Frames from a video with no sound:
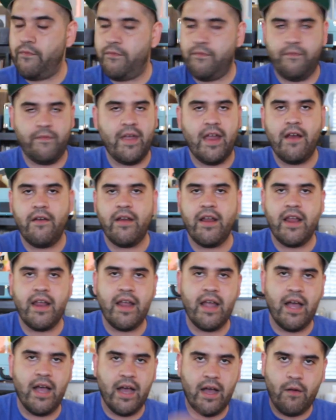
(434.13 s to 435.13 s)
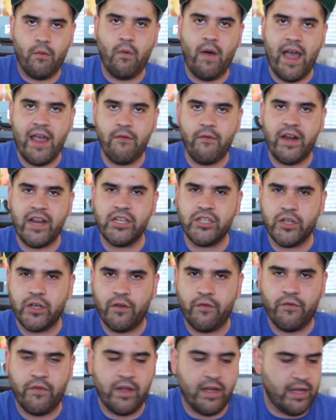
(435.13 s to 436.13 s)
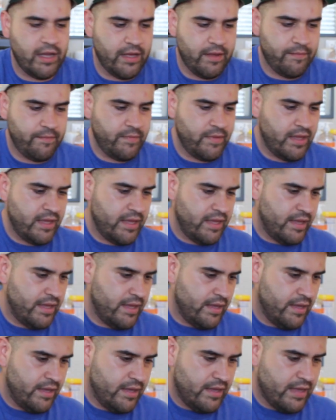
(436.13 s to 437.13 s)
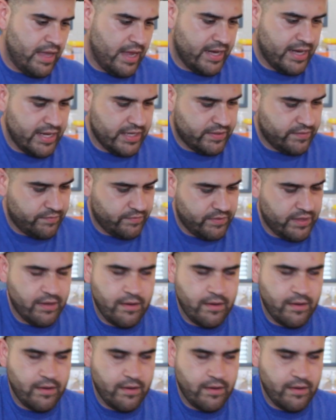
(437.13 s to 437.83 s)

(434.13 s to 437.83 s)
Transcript: Very wide range of, I guess,